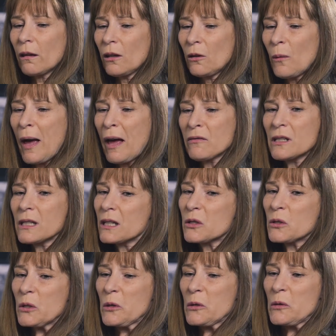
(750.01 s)
You have to get
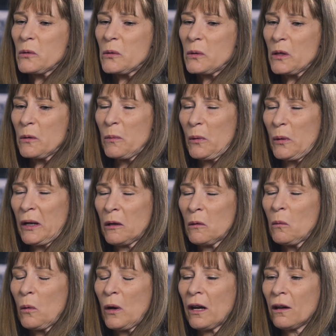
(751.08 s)
to the
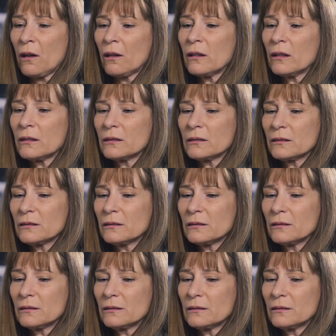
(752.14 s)
point where
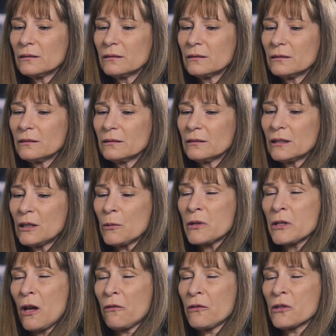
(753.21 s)
you
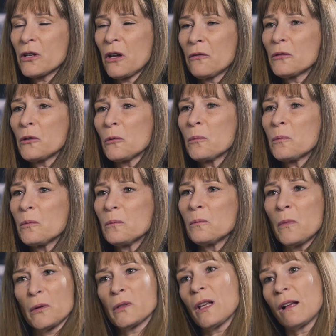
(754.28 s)
resolve yourself, you'll
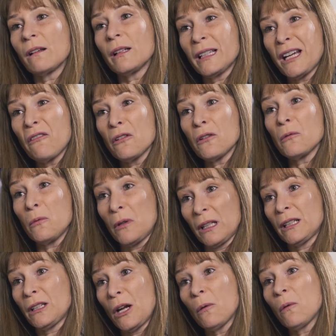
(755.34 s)
most likely never
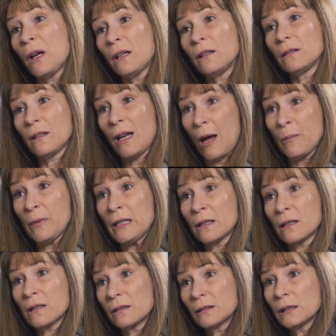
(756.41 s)
really know what
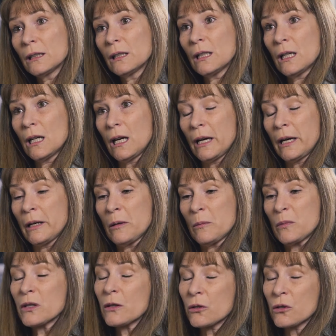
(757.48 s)
happened.
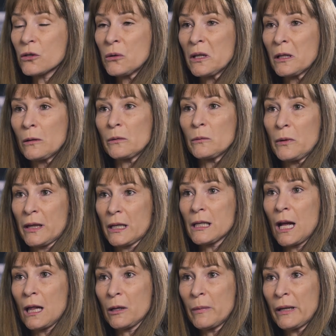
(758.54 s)
Um, since you're doing with the
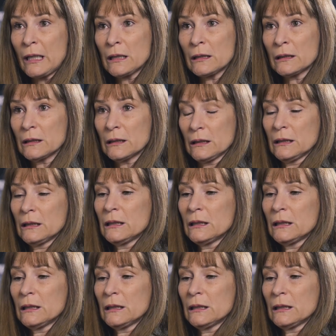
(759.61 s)
Taliban.